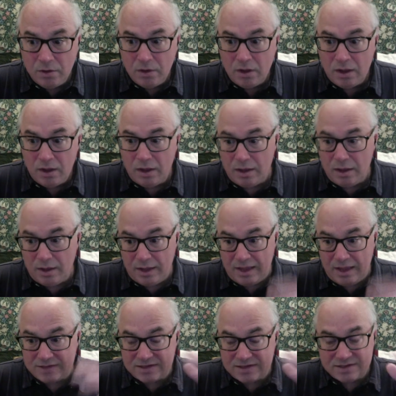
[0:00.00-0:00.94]
Uh,
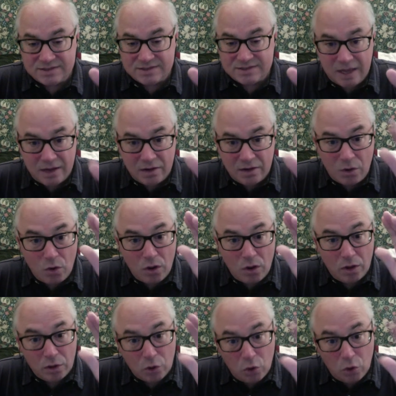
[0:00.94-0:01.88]
as I said,
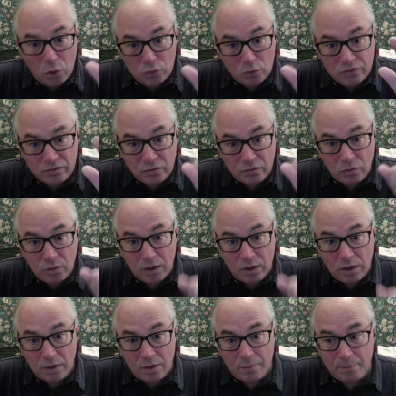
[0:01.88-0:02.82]
go to
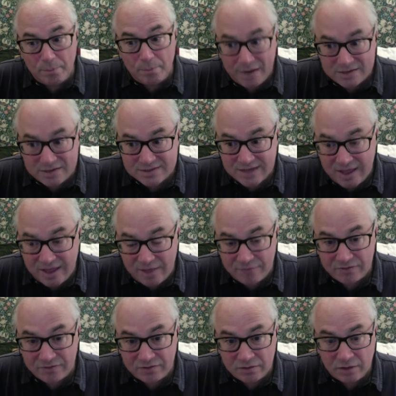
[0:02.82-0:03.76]
uh, best
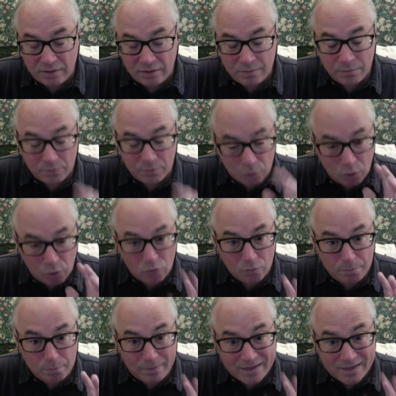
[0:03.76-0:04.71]
evidence. Go to
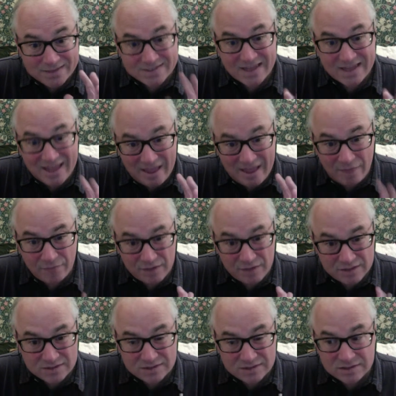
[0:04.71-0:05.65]
best
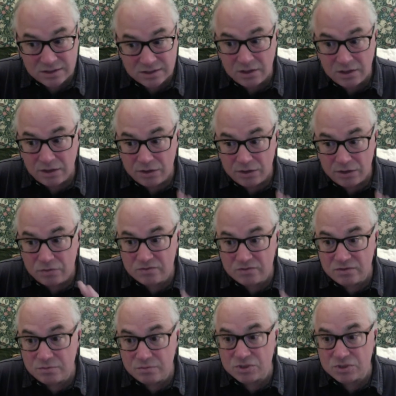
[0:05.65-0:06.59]
evidence
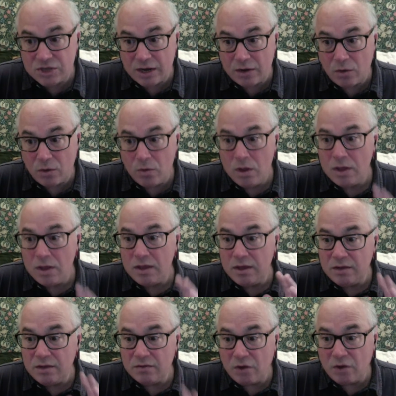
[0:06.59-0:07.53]
YouTube channel,
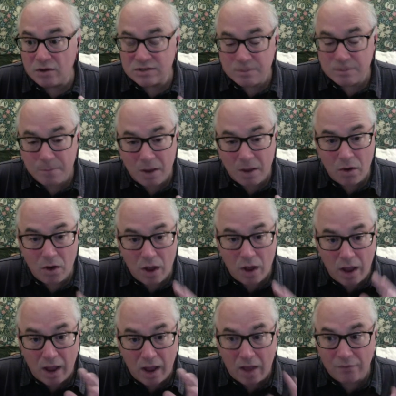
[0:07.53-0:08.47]
he talks about
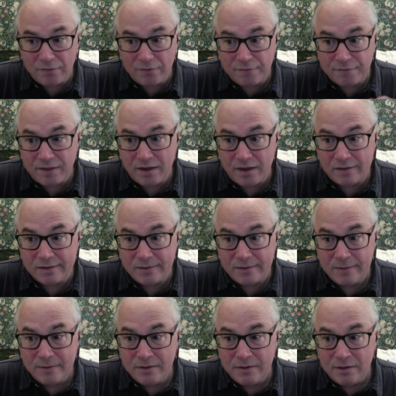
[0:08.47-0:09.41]
how the Fed
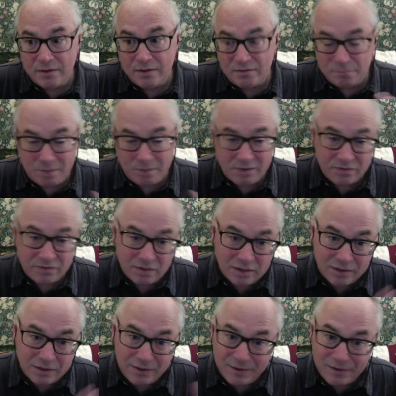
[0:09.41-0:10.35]
is
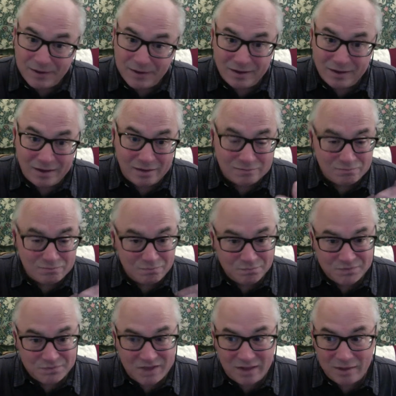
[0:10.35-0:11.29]
basically uh,
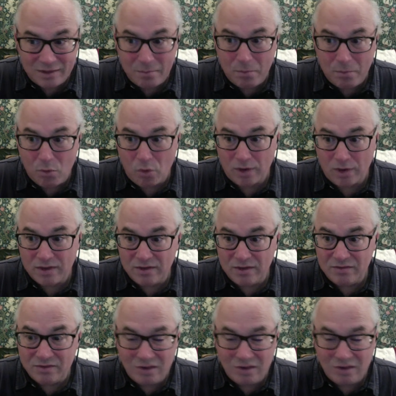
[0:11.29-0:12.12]
telling porkies